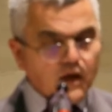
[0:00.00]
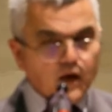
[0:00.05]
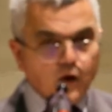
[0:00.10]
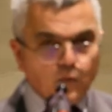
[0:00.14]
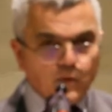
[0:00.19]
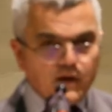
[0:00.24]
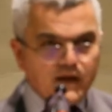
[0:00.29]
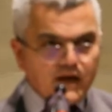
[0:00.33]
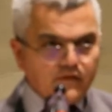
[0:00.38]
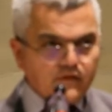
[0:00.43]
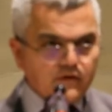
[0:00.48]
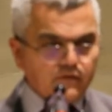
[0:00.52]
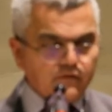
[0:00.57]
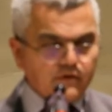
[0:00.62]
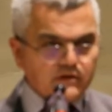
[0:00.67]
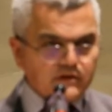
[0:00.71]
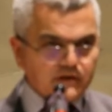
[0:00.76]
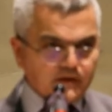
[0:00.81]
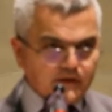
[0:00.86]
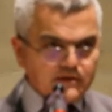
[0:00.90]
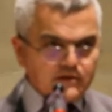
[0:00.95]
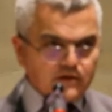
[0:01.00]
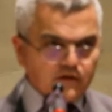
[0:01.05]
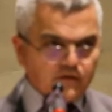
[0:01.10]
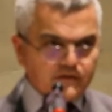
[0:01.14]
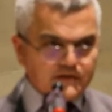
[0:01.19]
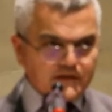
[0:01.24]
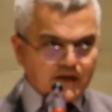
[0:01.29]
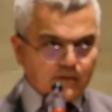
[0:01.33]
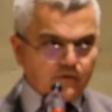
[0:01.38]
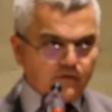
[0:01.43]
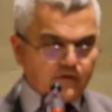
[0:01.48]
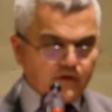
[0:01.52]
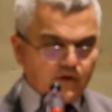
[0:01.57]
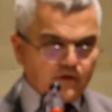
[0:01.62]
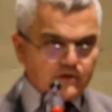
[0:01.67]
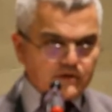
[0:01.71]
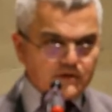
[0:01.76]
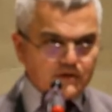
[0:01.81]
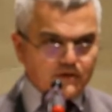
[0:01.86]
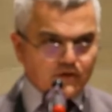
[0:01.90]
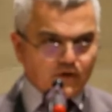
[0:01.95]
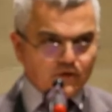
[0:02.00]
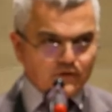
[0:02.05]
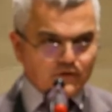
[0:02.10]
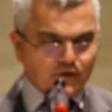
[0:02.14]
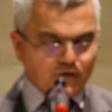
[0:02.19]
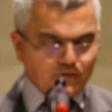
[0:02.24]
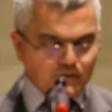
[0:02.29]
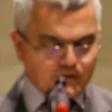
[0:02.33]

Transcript: We have the returns of some of those that